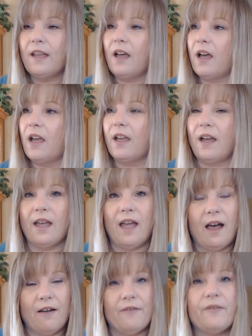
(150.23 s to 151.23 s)
I
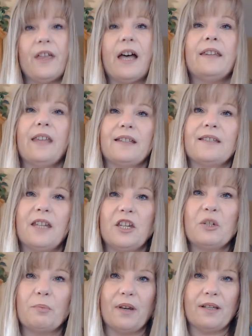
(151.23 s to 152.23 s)
have that
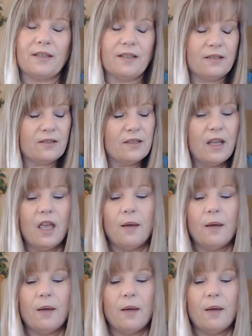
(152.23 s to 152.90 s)
stage presence.